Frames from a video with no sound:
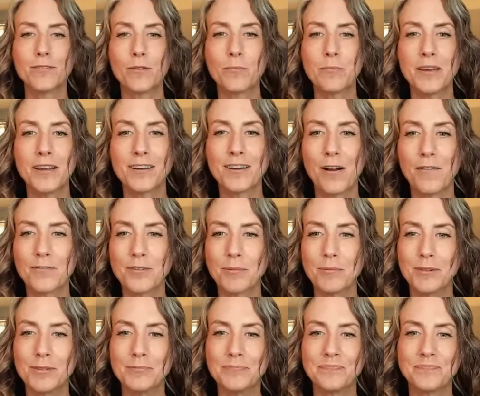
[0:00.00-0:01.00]
Don't be
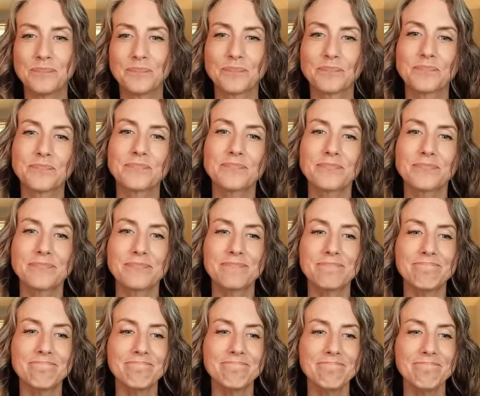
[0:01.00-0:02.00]
uncomfortable.
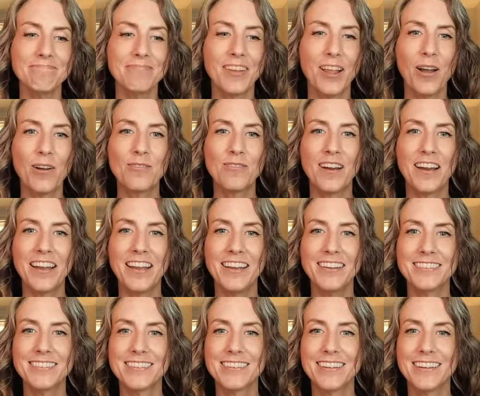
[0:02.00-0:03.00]
All
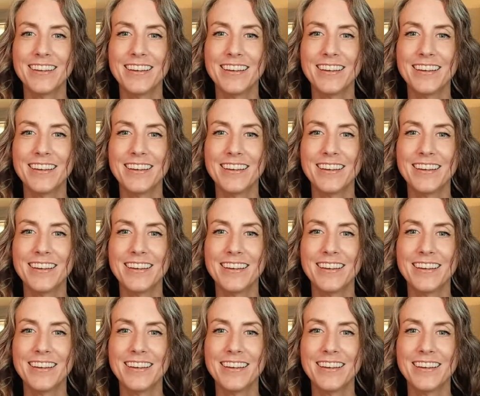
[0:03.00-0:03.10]
right.